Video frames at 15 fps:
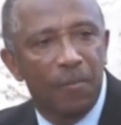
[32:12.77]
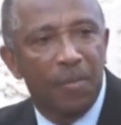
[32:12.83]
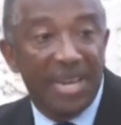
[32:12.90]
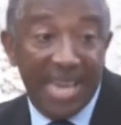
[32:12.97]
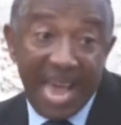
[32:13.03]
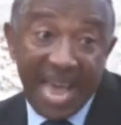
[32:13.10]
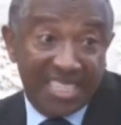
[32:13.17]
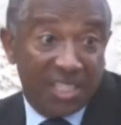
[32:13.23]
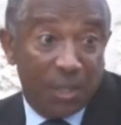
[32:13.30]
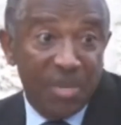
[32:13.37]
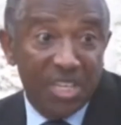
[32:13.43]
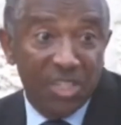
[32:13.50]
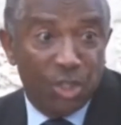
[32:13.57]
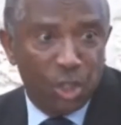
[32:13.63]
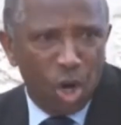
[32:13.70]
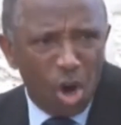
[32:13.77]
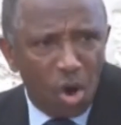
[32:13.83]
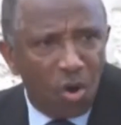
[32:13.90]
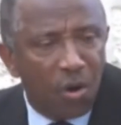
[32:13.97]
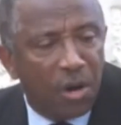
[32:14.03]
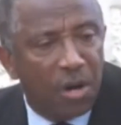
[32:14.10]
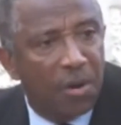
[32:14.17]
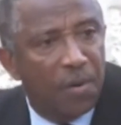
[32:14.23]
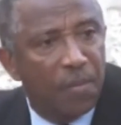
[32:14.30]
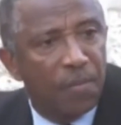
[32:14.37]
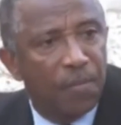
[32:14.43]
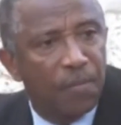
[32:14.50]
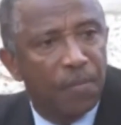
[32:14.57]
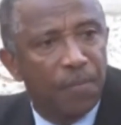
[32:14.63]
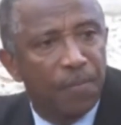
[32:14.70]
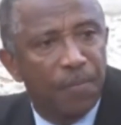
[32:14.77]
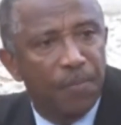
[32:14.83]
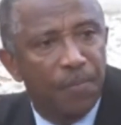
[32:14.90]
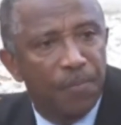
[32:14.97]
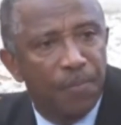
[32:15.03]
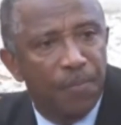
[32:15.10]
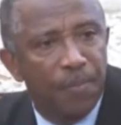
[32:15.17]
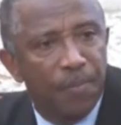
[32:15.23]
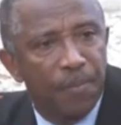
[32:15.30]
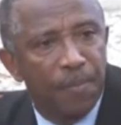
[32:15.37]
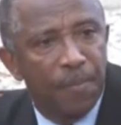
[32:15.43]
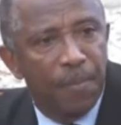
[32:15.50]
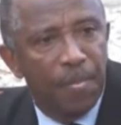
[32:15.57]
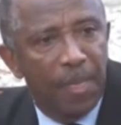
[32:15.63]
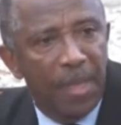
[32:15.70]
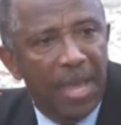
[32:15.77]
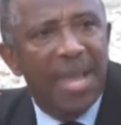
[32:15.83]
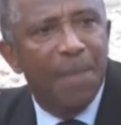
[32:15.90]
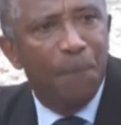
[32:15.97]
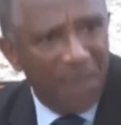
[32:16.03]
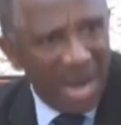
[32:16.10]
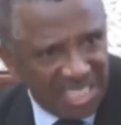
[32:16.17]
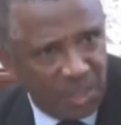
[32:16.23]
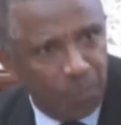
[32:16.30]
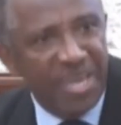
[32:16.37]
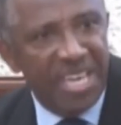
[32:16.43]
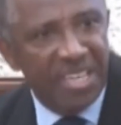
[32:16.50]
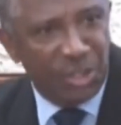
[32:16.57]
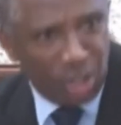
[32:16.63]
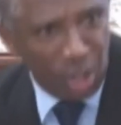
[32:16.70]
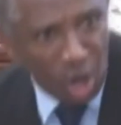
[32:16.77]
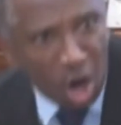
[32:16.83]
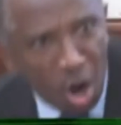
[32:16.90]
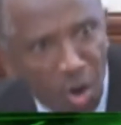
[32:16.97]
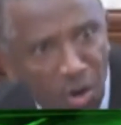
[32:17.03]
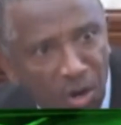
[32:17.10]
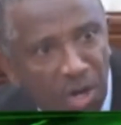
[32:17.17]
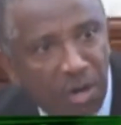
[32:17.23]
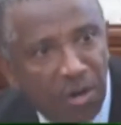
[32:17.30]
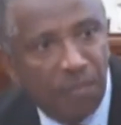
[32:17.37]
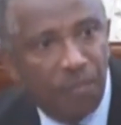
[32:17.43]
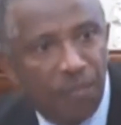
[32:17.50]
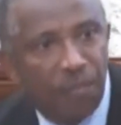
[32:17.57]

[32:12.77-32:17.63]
But it has to be a joke. It must be a joke.